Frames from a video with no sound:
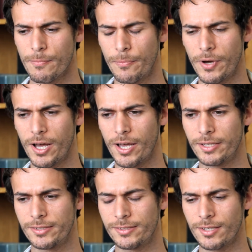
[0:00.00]
but
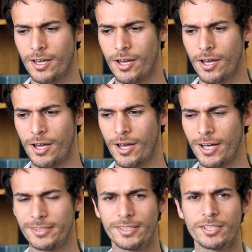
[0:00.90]

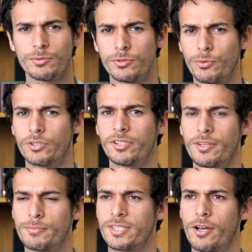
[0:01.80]
ideas which weren't in
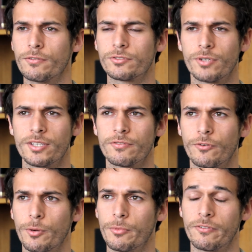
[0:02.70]
themselves
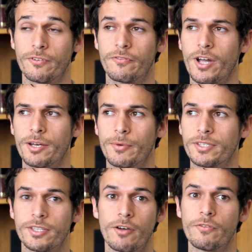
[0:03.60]
transformative, and finding
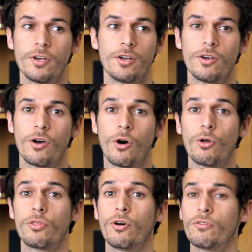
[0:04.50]
myself,
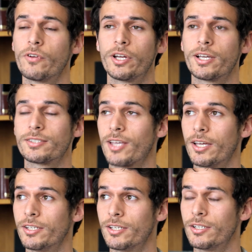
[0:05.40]
although very
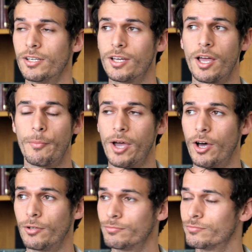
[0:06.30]
excited
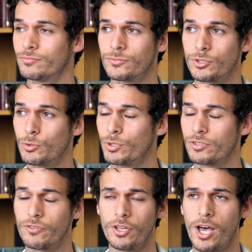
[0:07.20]
about Jewish
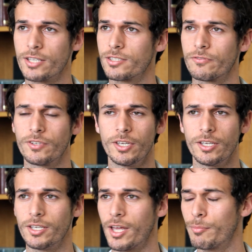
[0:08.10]

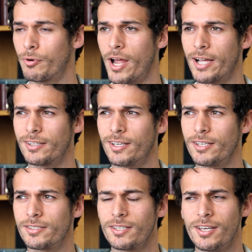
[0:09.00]
philosophy and
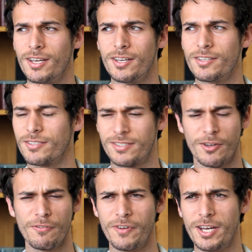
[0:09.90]
practice,
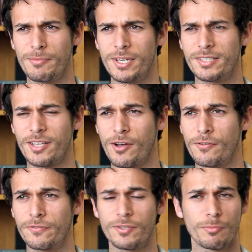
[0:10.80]
still finding
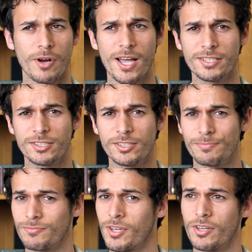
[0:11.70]
myself depressed,
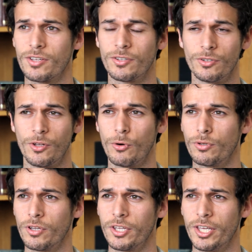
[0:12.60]

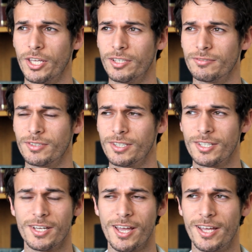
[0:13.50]
lonely,
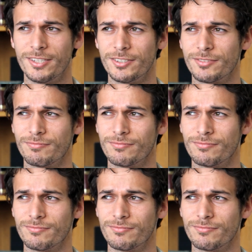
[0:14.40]
and